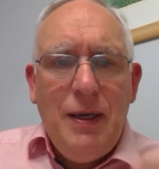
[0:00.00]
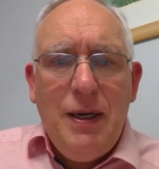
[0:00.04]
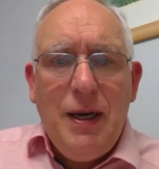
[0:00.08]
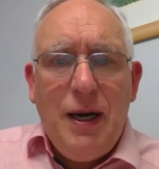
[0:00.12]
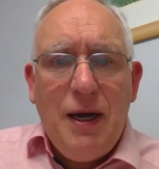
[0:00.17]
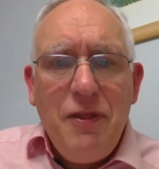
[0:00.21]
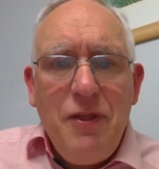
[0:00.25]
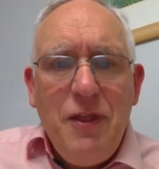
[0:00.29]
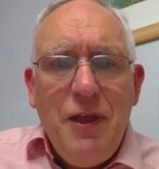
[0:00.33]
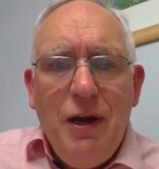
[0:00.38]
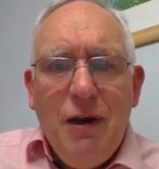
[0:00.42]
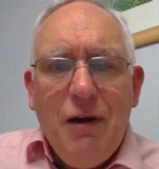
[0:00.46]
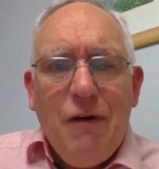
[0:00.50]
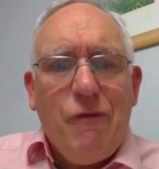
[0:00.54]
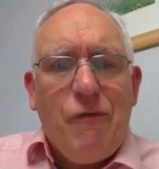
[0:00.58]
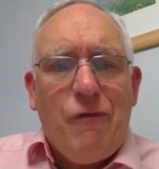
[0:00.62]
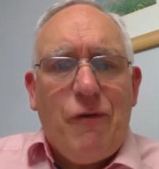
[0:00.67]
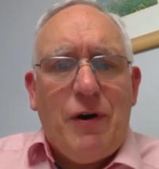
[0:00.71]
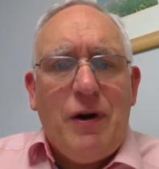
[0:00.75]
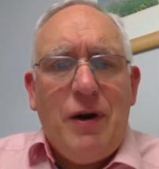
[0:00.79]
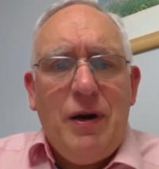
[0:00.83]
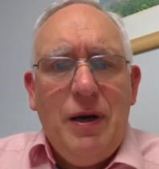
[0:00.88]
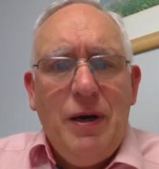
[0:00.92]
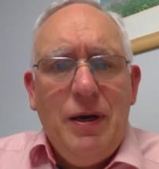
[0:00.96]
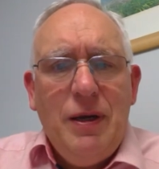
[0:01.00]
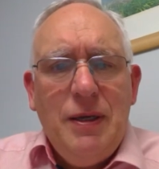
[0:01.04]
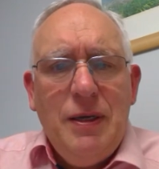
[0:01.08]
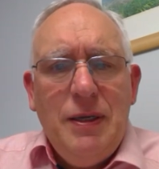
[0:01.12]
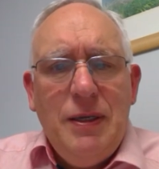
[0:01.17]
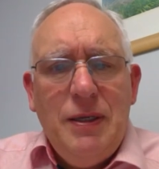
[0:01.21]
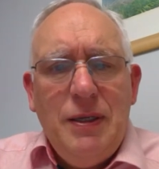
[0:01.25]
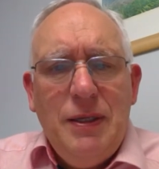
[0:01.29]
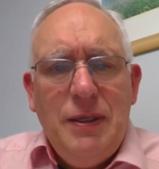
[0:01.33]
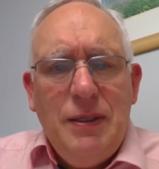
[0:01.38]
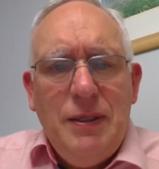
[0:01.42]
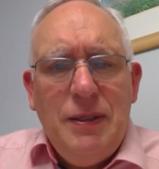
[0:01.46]
And therefore,
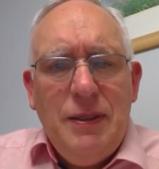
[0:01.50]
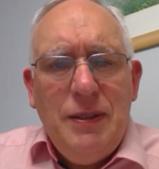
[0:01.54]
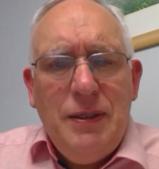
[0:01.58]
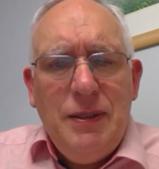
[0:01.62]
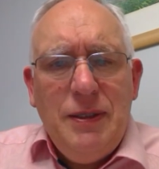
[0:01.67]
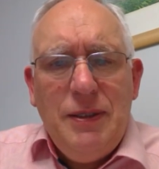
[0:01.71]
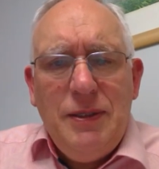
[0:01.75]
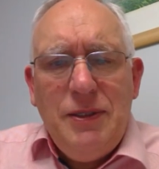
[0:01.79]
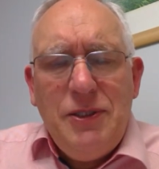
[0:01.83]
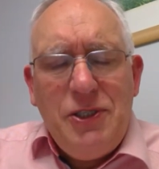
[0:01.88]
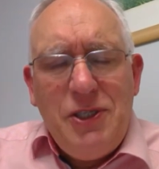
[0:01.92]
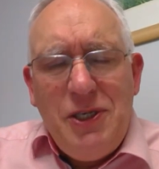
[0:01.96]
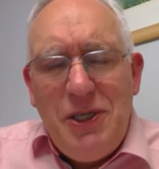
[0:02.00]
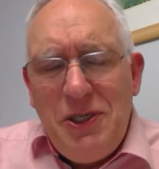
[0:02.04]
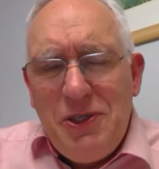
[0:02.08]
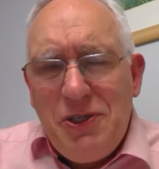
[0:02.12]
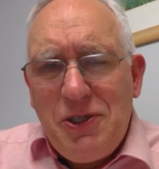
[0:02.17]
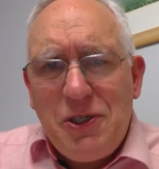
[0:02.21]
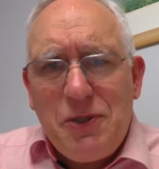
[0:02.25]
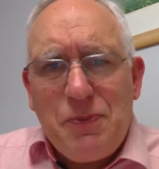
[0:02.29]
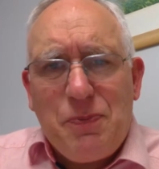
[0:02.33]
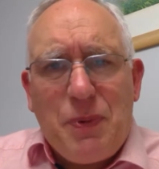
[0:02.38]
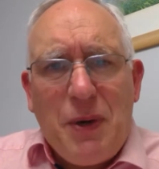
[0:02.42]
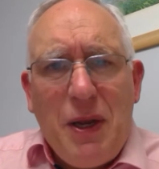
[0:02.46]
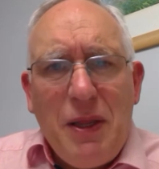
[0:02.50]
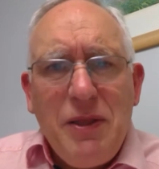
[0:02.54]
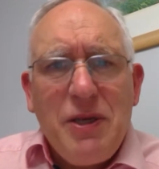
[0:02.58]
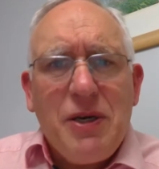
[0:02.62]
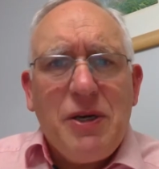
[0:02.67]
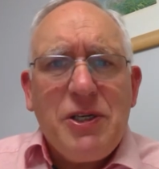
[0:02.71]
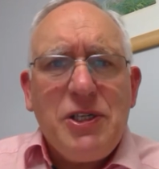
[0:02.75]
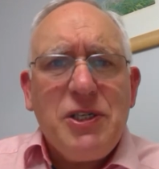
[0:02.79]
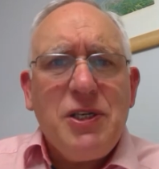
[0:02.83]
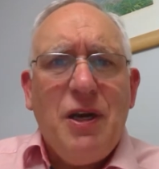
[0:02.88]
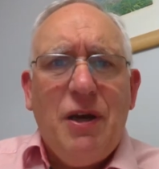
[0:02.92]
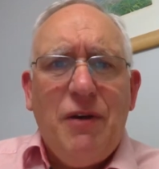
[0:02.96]
Jesus'
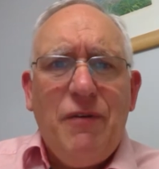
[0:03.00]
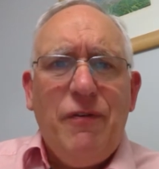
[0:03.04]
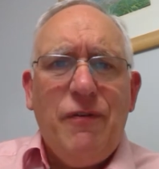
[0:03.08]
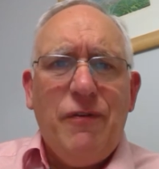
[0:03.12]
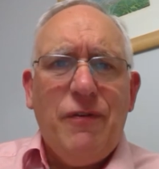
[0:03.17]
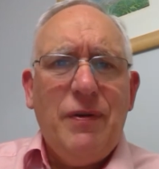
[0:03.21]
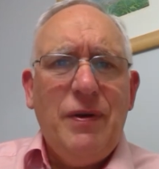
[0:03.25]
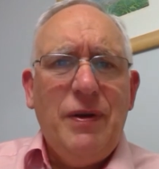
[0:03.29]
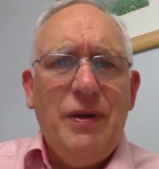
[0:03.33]
brothers have